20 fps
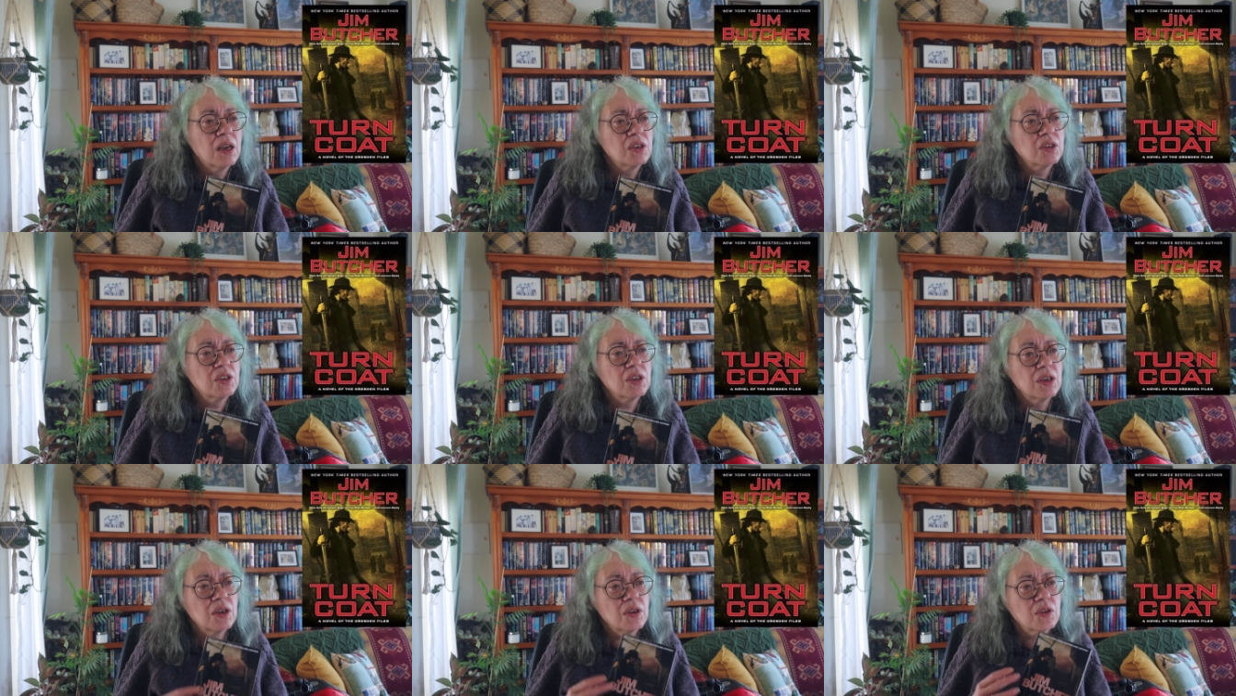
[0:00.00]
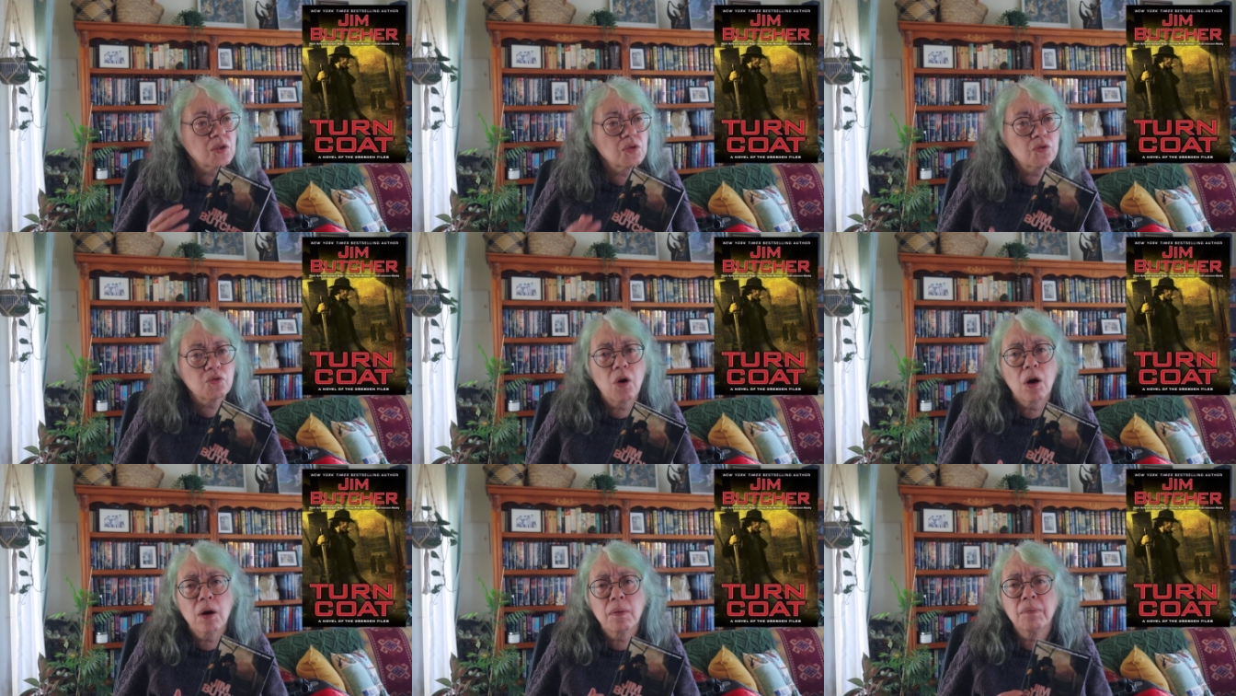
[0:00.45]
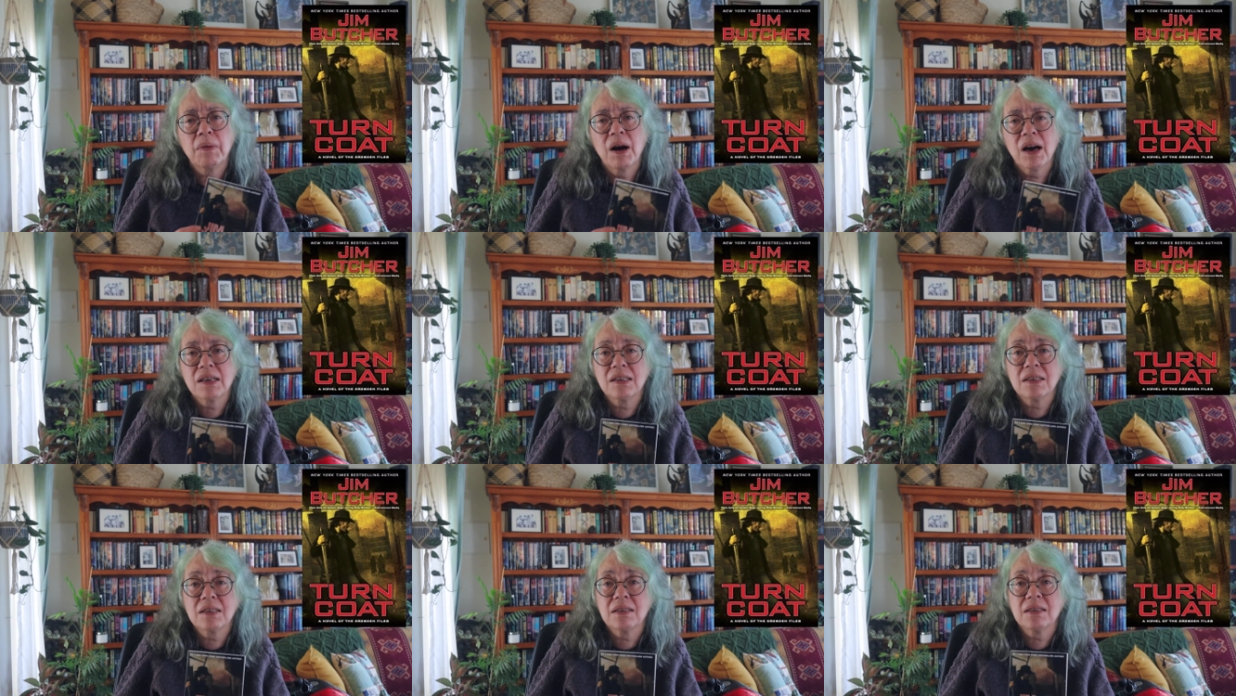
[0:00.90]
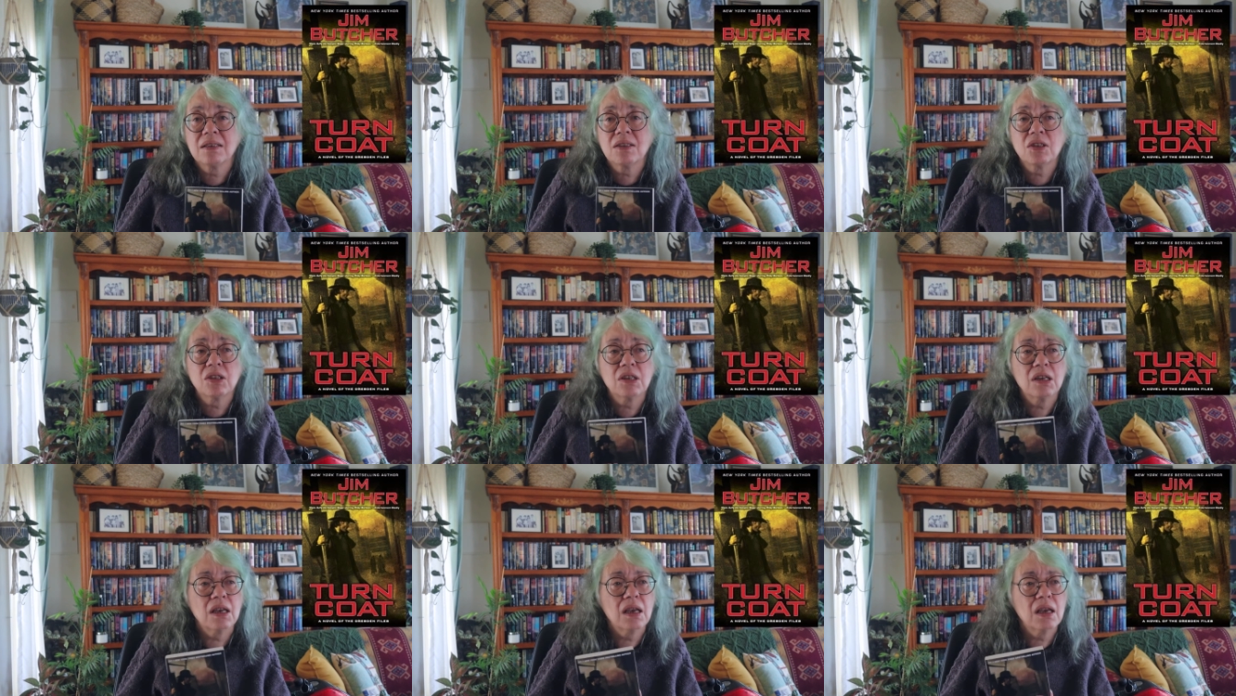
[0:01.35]
she is strong minded,
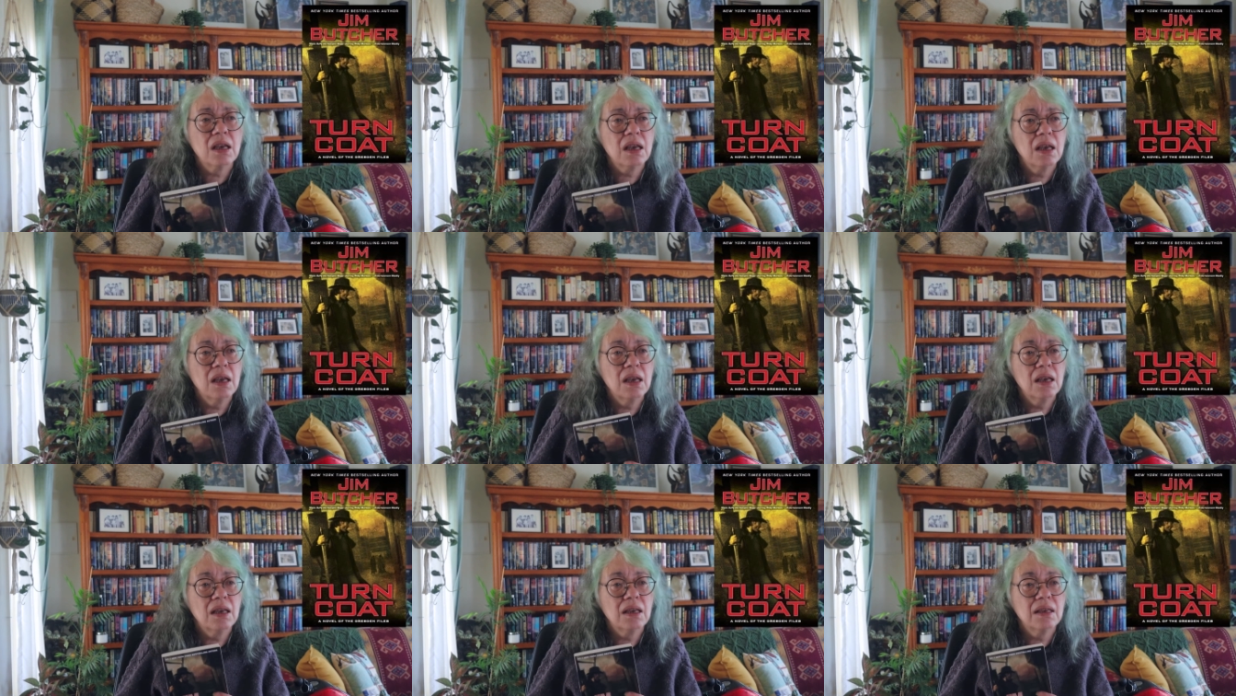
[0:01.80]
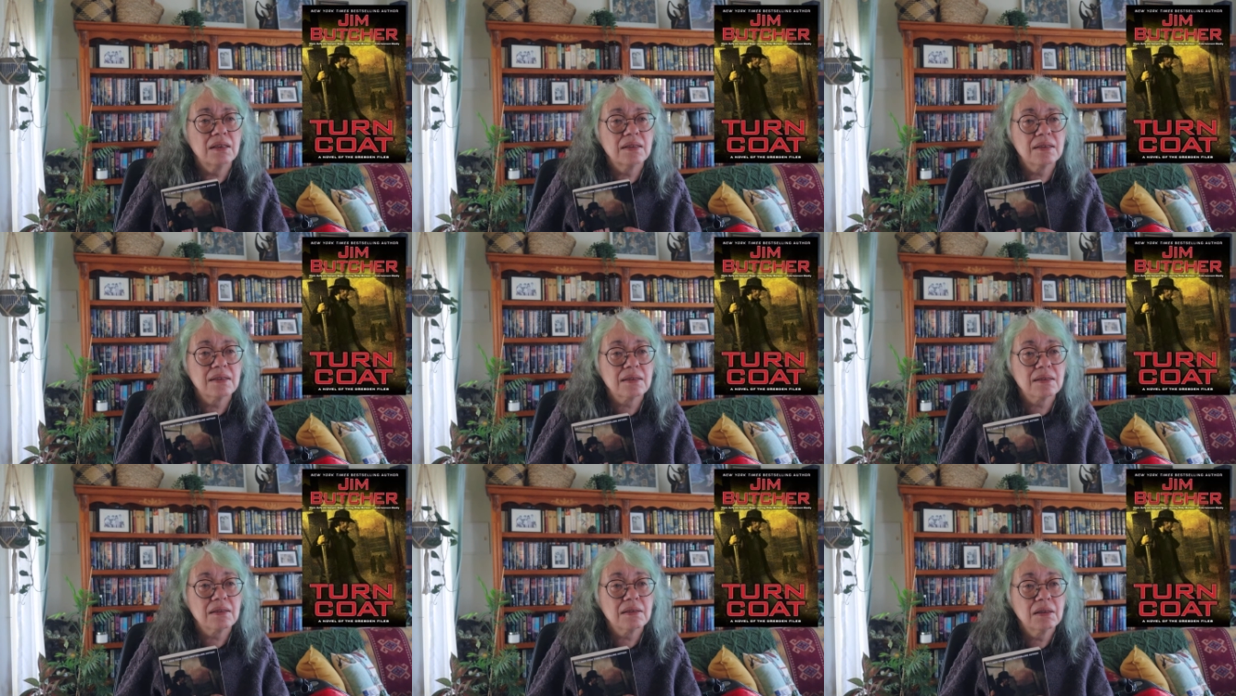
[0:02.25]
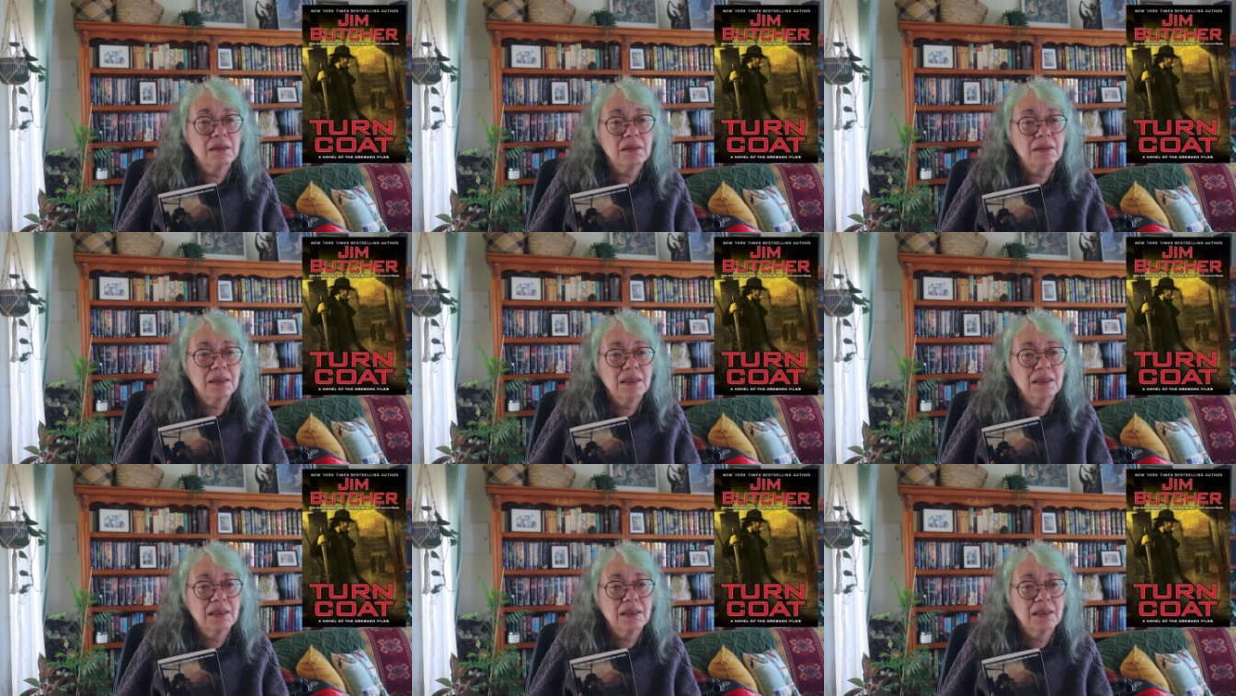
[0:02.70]
she is